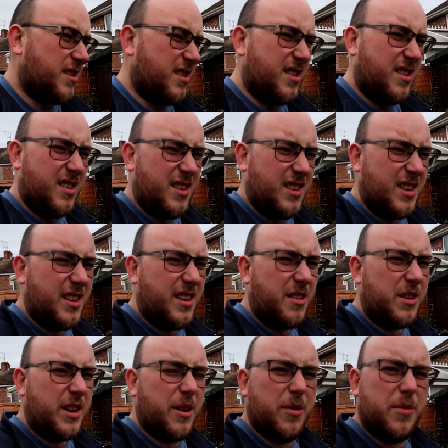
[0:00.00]
I don't
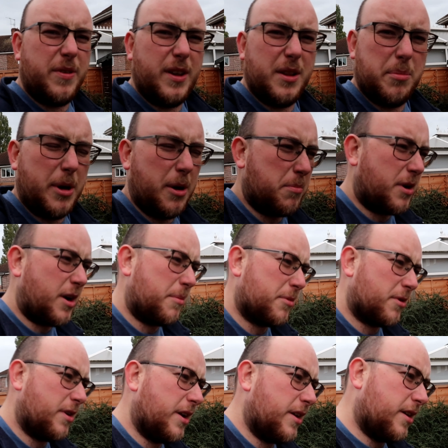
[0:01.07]
know how I feel about primer
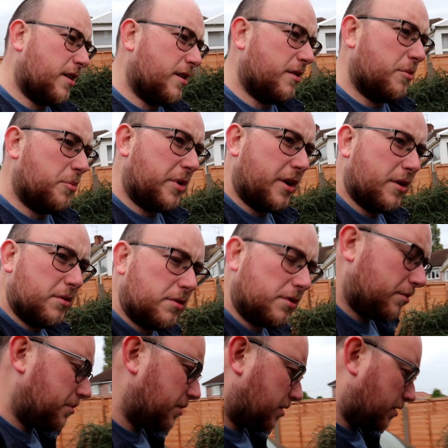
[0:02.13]
grey wheels
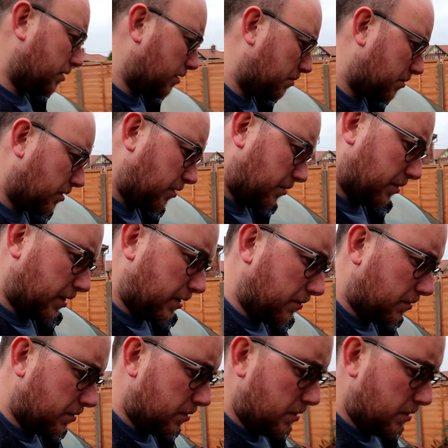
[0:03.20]
on the car, but there we go.